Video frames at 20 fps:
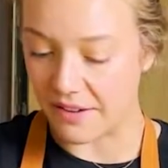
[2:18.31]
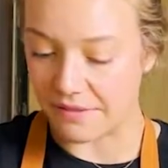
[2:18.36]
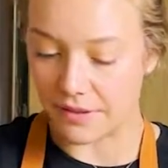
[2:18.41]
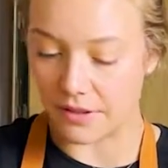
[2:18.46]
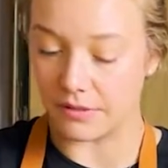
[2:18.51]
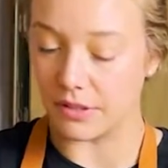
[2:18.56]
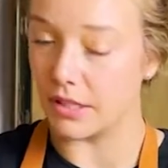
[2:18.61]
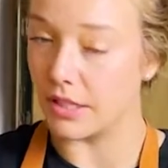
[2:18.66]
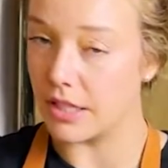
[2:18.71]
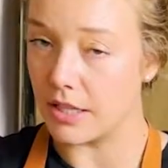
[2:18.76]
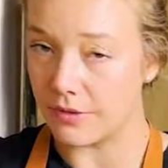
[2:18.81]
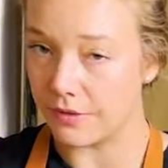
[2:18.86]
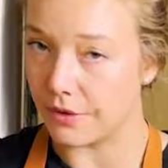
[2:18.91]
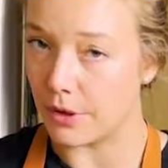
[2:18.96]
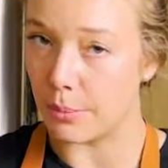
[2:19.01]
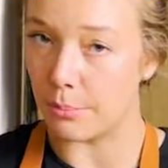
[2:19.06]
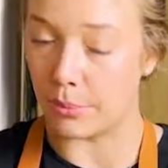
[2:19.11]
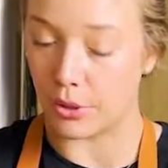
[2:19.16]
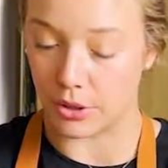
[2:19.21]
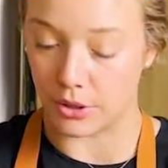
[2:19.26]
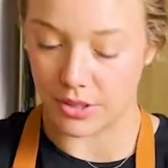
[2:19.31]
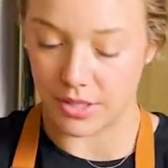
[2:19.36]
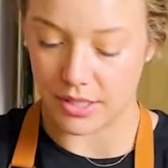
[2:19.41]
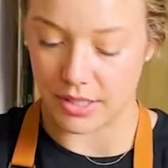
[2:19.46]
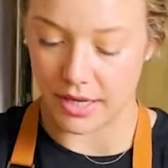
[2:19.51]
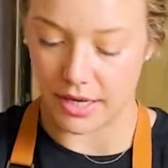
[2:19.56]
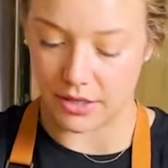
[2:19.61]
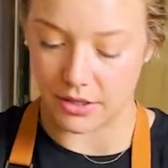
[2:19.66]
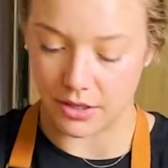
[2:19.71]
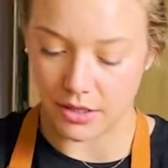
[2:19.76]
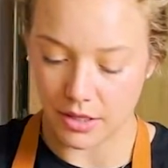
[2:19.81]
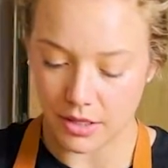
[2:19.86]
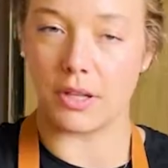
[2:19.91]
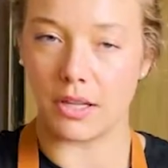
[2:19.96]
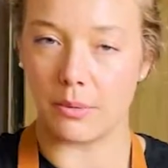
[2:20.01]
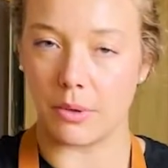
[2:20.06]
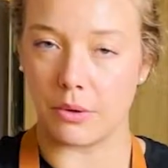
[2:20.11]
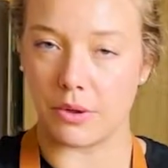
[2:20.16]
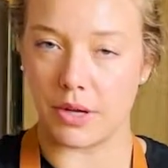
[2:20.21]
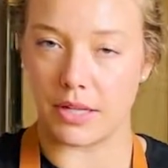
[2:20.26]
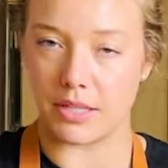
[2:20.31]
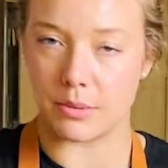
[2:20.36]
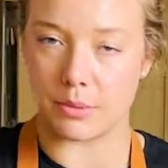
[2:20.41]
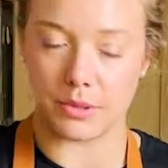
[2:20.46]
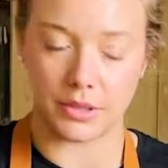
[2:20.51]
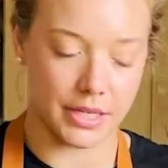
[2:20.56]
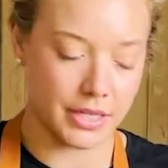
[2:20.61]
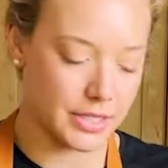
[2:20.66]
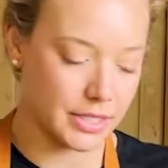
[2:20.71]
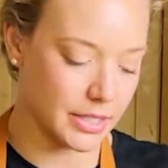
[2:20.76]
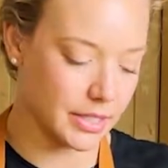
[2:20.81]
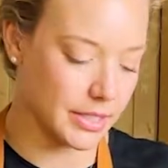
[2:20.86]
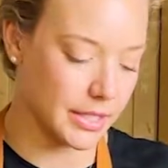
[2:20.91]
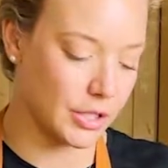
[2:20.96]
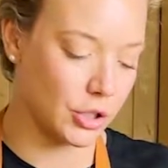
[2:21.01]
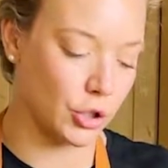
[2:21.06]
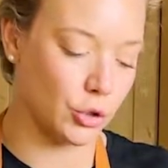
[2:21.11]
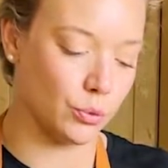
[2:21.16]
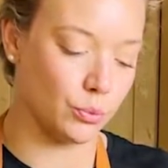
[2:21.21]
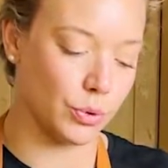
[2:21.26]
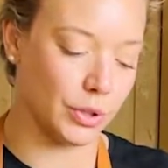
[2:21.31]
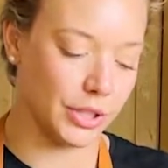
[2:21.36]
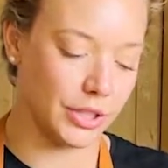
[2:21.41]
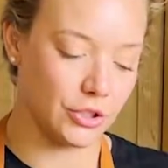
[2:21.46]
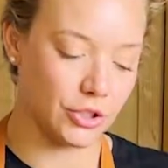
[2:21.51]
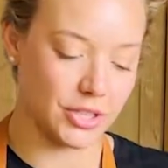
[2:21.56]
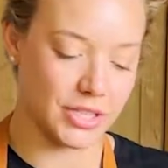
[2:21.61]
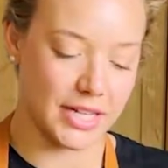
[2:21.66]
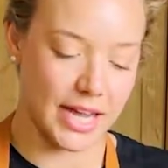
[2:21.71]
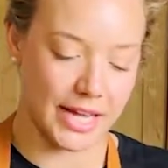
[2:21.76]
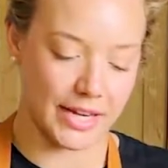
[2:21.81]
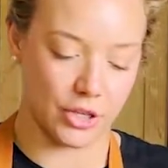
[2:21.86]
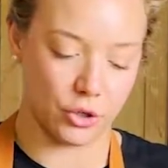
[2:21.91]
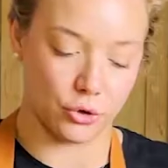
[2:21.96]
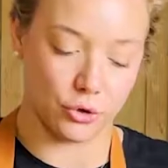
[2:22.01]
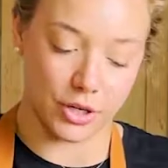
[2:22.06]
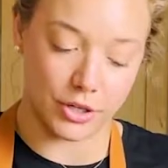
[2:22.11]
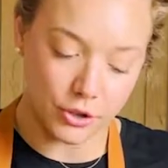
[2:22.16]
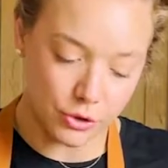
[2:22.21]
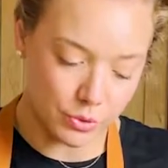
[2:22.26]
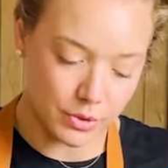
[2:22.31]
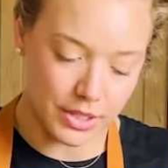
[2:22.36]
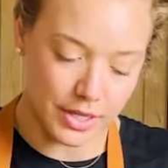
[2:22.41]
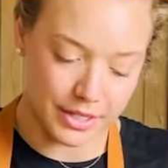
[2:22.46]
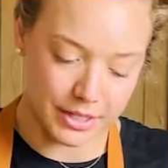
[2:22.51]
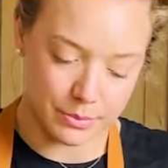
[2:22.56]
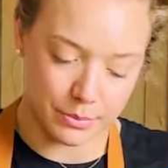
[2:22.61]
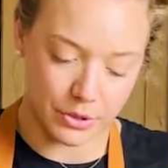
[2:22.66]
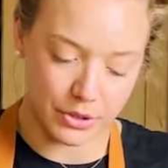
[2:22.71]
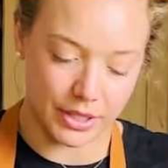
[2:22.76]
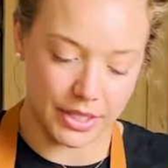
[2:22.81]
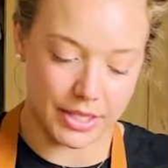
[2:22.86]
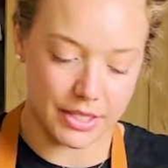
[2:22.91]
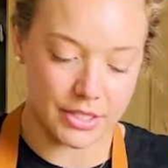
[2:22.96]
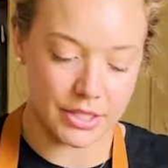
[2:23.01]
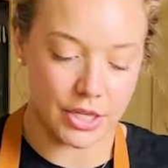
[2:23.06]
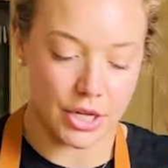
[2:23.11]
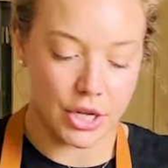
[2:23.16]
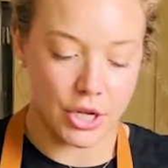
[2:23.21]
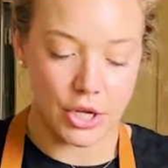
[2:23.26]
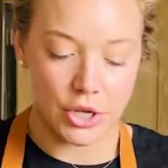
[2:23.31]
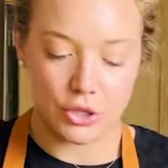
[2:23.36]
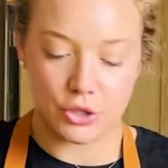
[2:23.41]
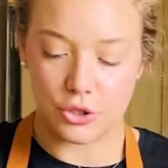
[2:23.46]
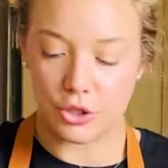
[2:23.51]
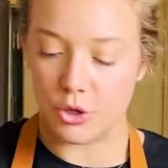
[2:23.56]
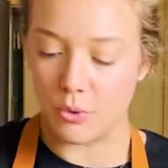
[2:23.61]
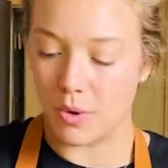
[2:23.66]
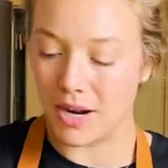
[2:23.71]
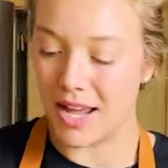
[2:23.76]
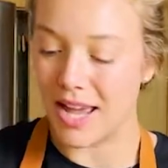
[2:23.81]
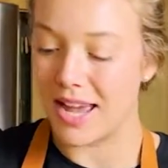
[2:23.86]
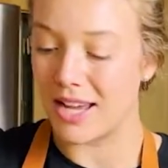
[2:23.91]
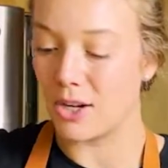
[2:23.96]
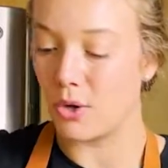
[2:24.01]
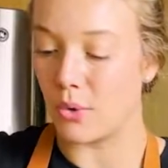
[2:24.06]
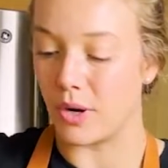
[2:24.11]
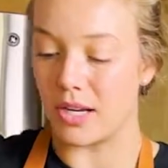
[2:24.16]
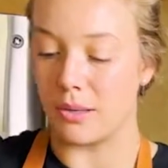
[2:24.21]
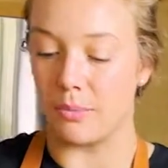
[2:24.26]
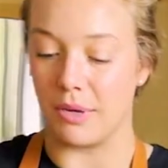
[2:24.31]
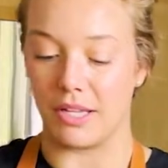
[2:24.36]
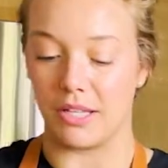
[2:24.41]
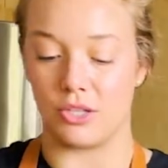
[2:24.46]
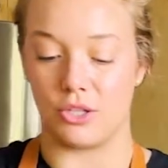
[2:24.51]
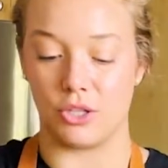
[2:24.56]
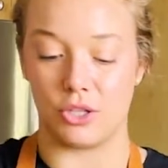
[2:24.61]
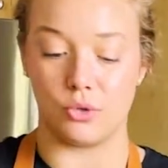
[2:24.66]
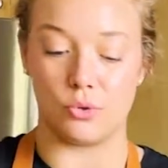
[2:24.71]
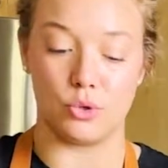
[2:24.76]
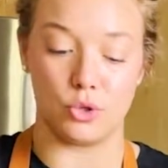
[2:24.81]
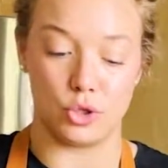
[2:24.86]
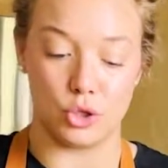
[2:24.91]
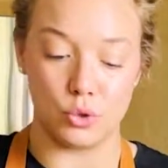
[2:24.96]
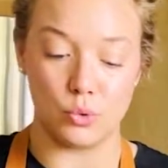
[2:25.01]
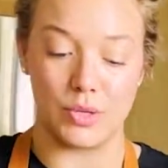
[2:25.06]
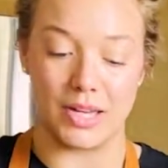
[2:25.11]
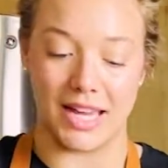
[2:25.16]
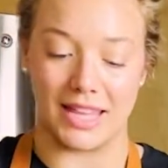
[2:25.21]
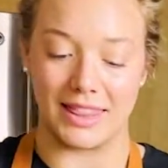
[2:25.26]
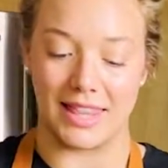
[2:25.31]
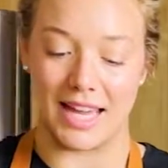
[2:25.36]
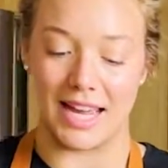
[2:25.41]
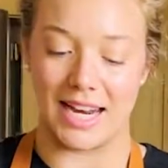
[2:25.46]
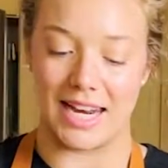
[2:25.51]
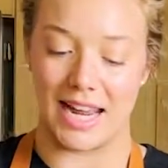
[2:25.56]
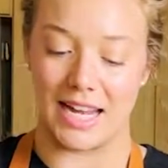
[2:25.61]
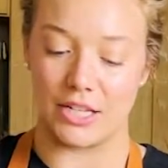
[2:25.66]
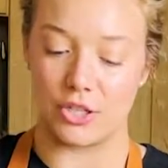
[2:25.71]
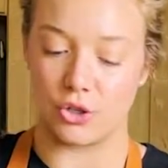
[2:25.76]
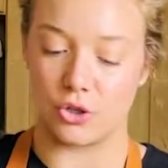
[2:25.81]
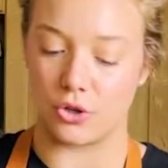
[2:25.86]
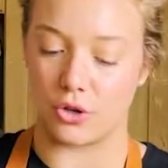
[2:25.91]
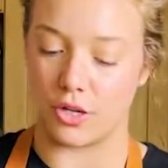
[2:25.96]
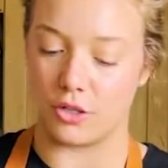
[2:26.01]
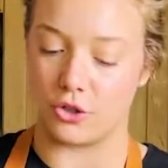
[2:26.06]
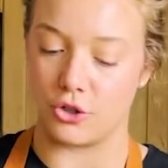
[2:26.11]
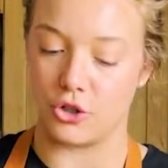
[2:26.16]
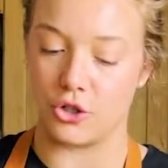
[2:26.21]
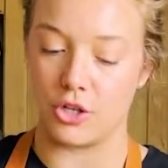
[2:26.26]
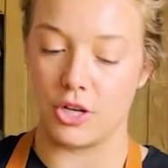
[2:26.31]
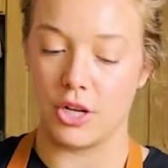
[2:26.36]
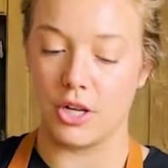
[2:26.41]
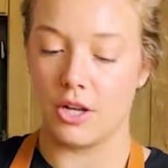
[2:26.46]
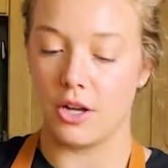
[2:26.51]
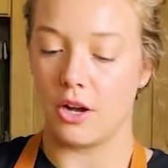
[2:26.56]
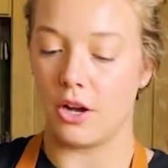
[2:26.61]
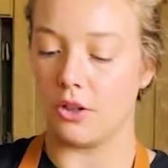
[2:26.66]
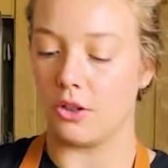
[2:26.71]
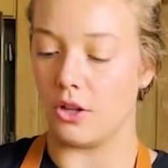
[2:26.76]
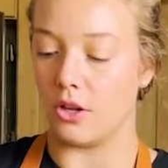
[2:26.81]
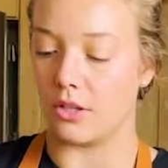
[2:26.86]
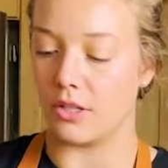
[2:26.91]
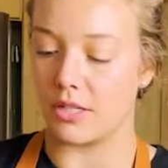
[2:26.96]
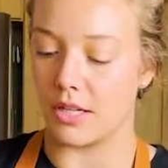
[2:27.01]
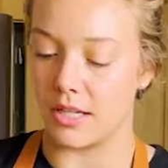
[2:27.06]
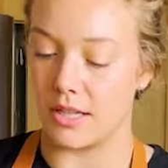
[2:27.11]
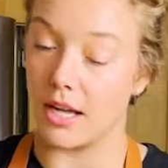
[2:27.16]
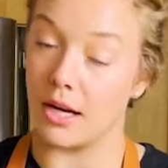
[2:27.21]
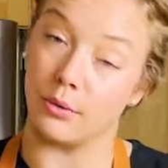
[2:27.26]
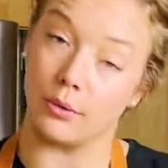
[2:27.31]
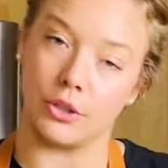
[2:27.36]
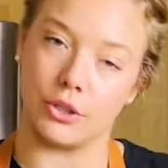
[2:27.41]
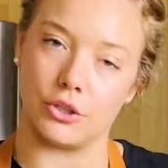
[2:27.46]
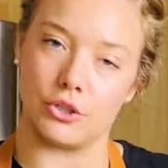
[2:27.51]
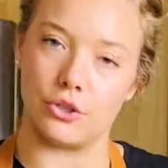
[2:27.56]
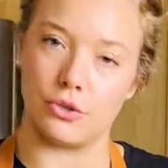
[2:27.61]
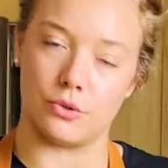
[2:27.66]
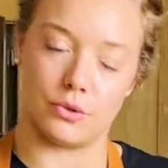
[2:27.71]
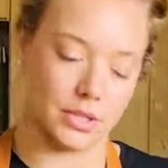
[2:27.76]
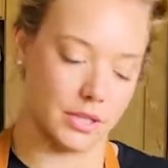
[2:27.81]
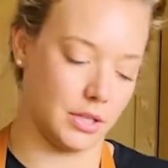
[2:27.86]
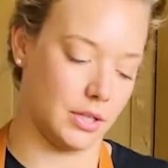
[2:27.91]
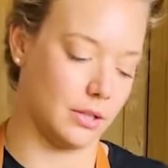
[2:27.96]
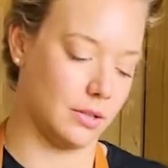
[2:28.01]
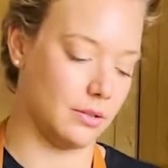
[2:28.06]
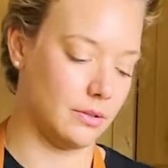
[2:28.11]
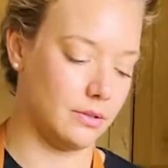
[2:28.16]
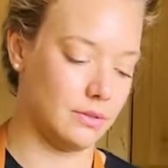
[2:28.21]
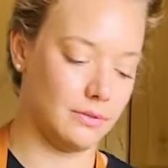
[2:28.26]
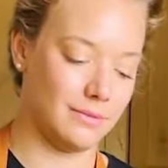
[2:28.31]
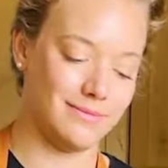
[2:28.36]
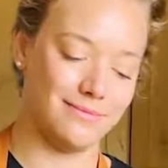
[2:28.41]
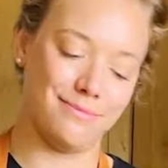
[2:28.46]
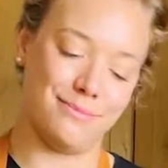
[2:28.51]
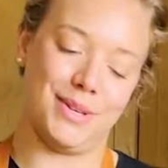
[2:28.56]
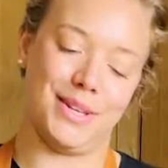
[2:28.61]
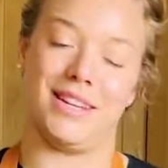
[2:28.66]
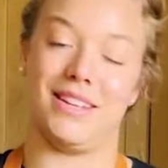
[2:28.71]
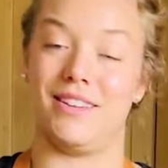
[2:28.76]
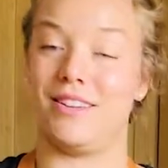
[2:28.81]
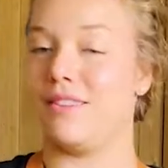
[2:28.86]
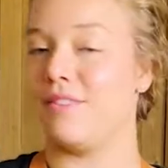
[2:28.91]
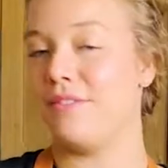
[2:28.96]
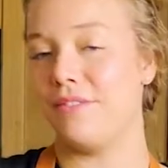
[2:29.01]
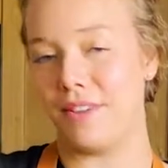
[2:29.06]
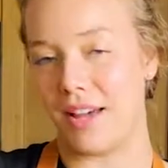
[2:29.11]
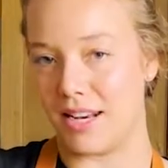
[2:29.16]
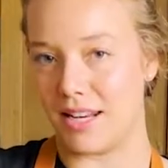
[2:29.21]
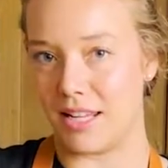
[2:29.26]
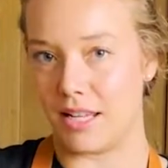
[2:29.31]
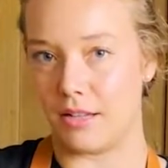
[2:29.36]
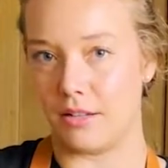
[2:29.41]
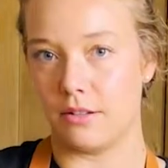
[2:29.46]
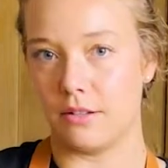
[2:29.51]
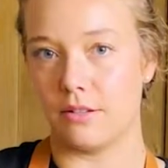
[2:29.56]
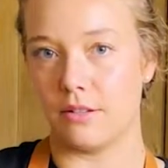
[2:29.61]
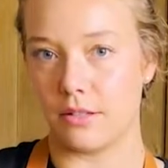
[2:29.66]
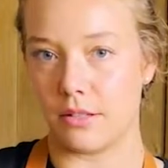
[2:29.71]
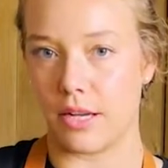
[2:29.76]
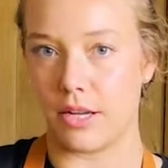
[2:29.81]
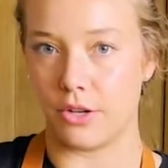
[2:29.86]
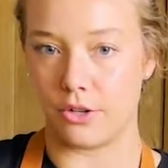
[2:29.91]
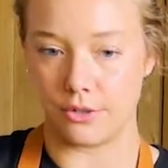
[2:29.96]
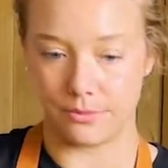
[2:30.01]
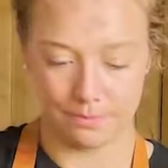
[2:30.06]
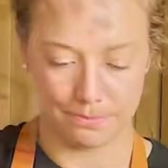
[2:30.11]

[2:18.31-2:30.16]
of a leaf per slider. The thing about the iceberg lettuce is that you're really just adding crunch with the iceberg lettuce, so you want to add quite a bit so you do get that nice crunch alongside that really juicy, meaty, fatty slider.